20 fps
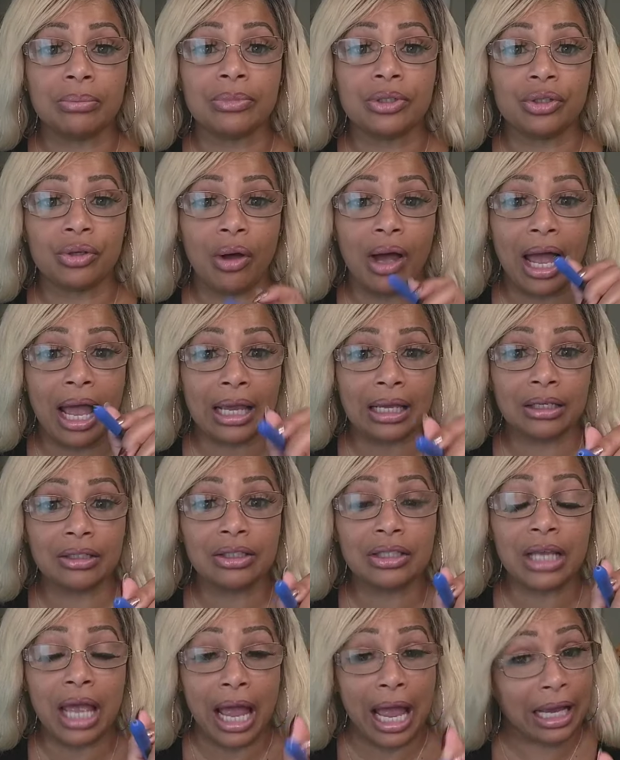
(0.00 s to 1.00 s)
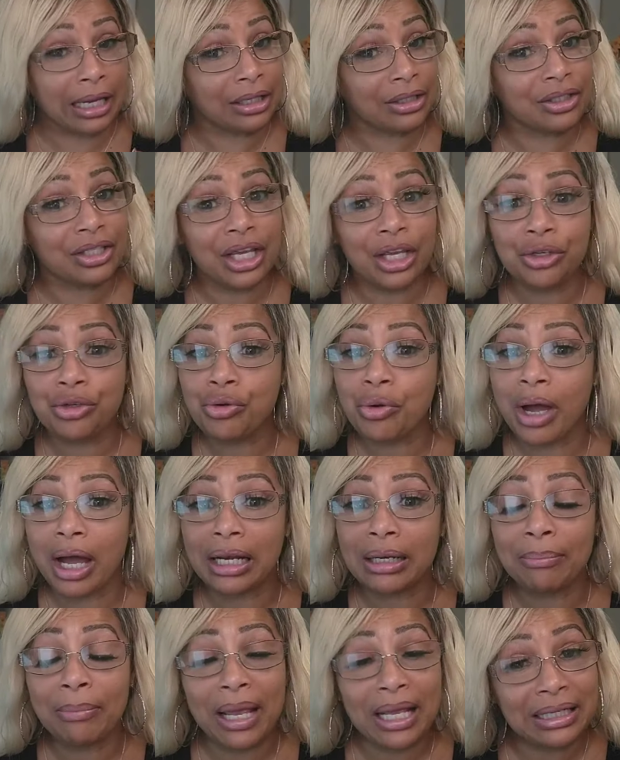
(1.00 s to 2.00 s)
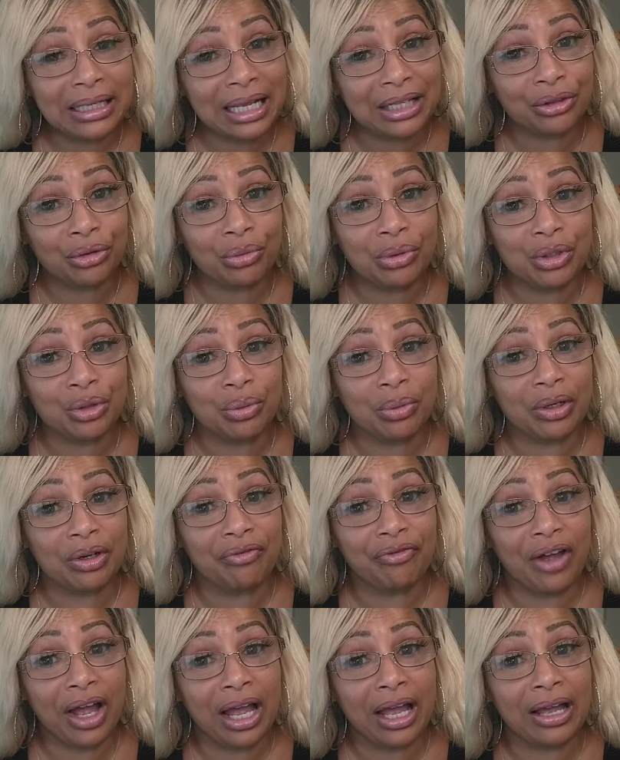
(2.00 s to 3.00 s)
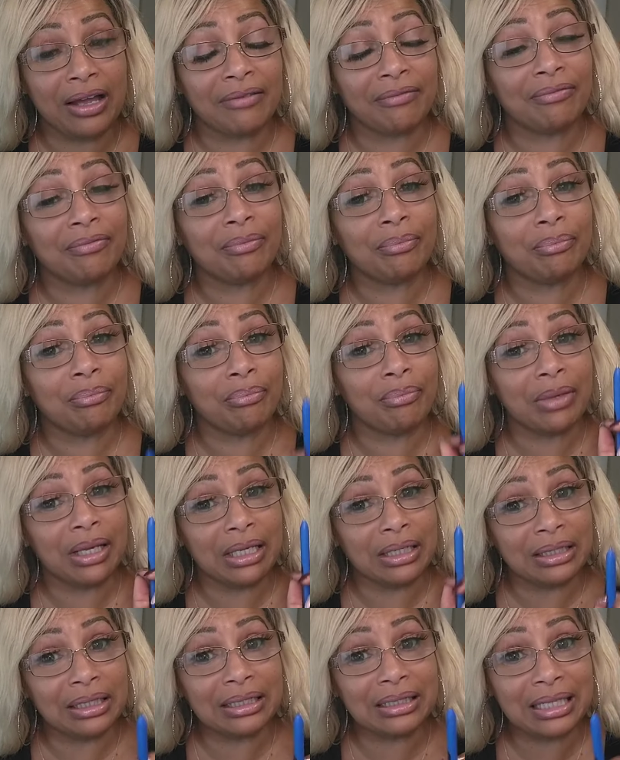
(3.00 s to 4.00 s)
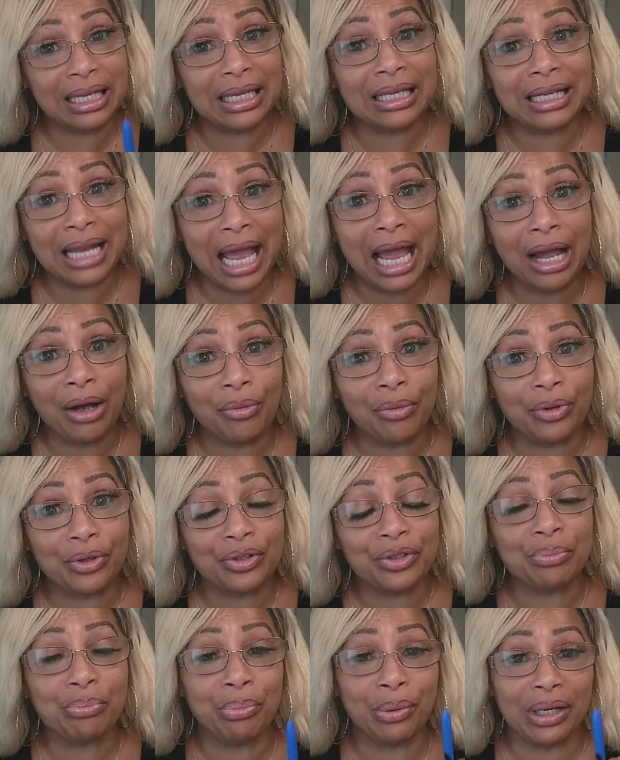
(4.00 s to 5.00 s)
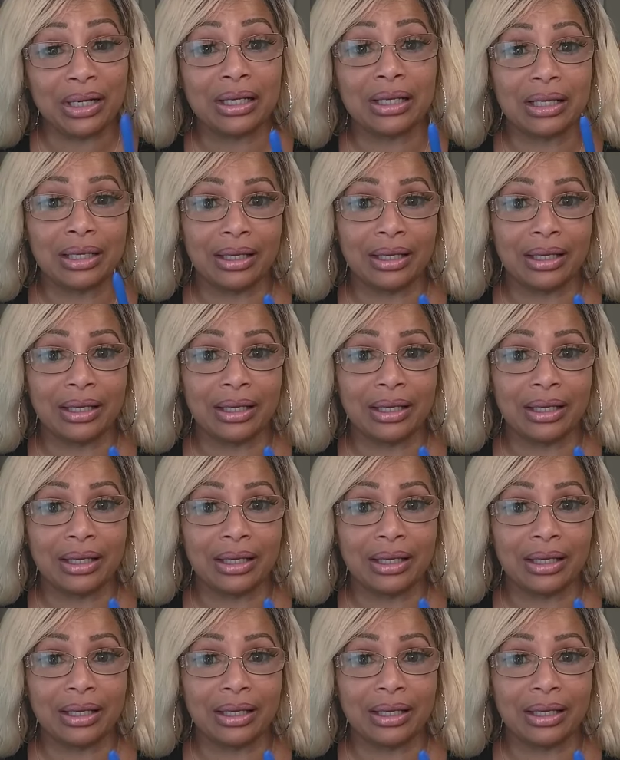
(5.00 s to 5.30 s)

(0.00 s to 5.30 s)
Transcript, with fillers: So I could I could tell you how to make that 325 in the 10 hours, but